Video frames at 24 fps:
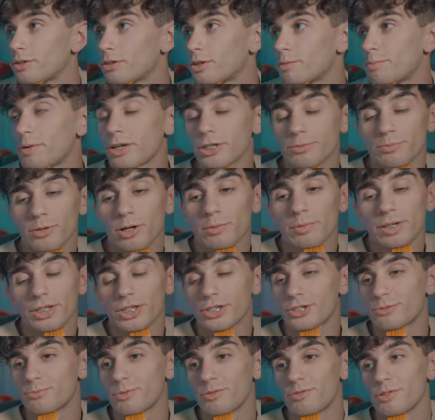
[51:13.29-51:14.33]
the best part about
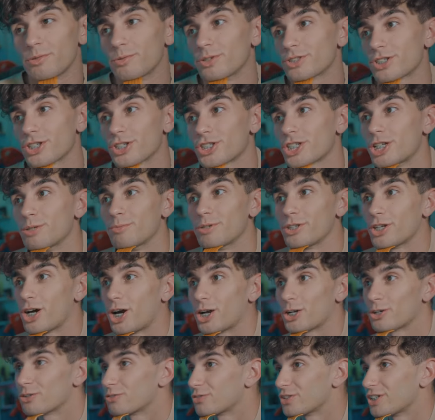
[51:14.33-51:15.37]
this movie was the
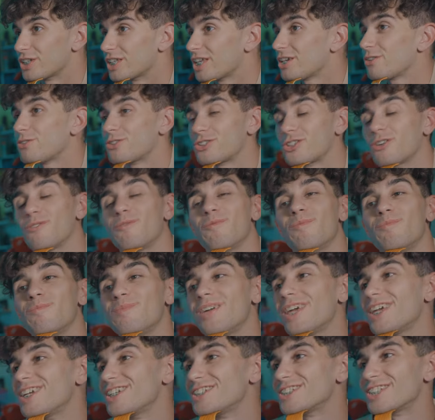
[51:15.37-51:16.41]
cinematography. It was
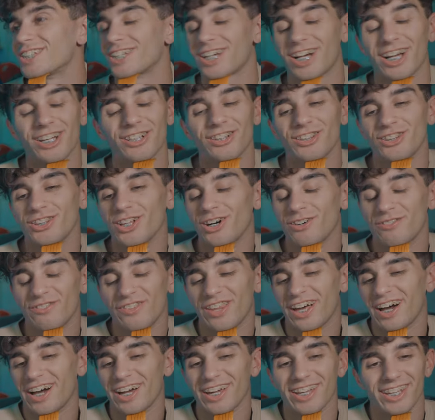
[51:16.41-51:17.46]
amazing. I love
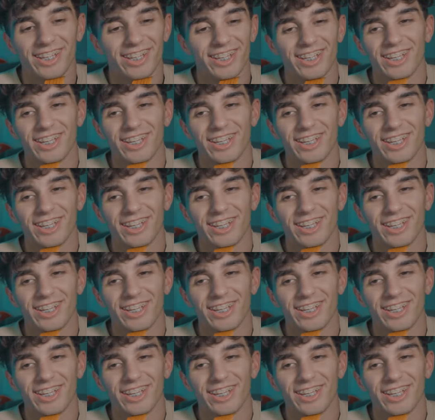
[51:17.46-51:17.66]
that.